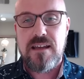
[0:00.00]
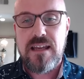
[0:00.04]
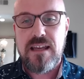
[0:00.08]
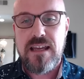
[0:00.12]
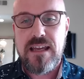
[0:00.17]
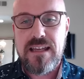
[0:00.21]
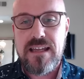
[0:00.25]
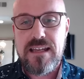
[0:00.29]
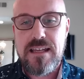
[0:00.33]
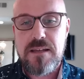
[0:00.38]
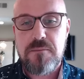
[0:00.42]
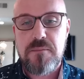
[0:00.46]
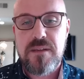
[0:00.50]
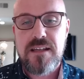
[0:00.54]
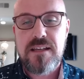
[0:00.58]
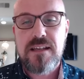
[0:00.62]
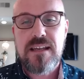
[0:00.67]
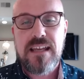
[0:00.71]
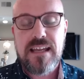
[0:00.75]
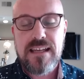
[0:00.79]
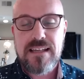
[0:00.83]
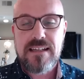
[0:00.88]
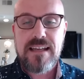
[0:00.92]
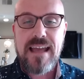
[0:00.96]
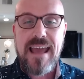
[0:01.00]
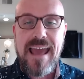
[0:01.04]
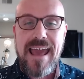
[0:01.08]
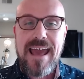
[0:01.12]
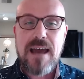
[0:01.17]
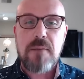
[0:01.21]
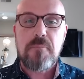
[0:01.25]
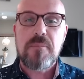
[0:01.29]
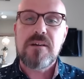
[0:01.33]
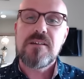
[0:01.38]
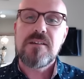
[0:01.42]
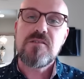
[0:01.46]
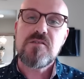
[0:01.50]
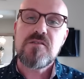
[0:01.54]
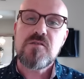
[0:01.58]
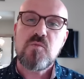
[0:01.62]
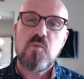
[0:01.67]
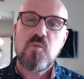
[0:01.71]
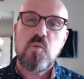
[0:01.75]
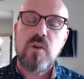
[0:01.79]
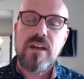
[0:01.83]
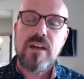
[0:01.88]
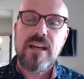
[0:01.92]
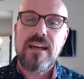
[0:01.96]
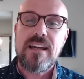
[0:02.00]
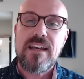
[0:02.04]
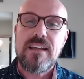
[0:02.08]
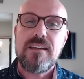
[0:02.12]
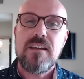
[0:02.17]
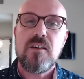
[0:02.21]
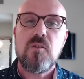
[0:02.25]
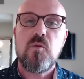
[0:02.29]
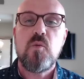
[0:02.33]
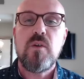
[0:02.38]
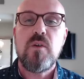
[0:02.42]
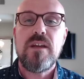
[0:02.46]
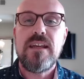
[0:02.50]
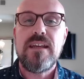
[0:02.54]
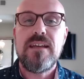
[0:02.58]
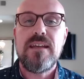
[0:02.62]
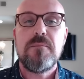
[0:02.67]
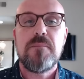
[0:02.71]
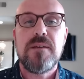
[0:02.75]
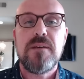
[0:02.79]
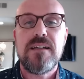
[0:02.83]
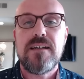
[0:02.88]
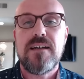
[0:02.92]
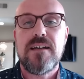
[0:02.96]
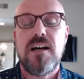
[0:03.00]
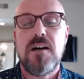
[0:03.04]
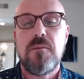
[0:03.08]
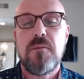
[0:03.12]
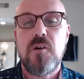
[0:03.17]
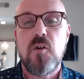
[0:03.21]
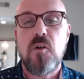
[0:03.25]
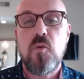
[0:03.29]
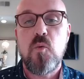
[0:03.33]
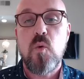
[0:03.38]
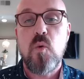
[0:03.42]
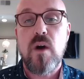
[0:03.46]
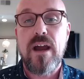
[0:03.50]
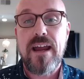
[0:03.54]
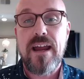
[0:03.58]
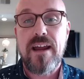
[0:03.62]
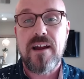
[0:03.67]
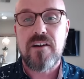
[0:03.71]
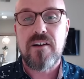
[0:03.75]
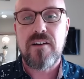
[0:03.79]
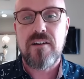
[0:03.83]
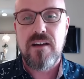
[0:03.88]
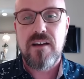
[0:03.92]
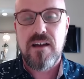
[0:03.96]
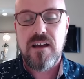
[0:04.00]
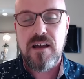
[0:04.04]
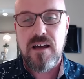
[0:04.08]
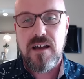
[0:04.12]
And it happens when we become aware